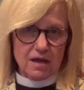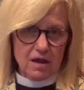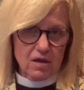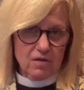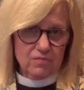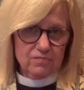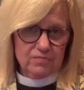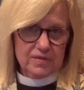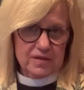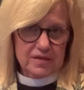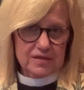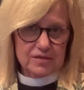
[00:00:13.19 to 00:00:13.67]

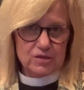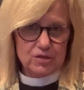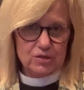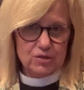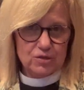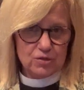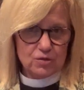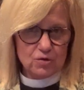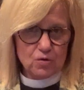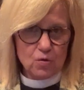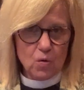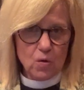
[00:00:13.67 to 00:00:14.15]
of this
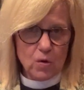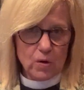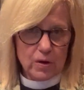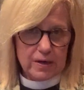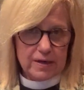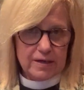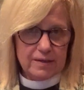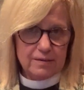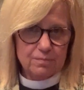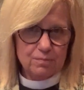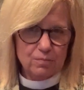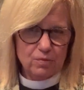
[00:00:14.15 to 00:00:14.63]

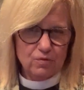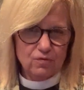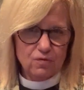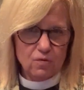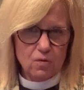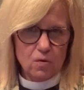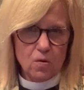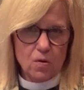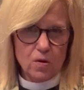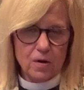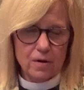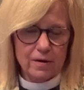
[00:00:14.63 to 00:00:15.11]
story
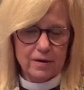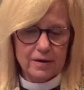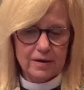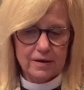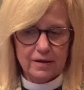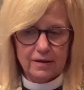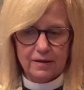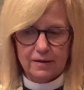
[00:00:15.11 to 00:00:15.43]
before,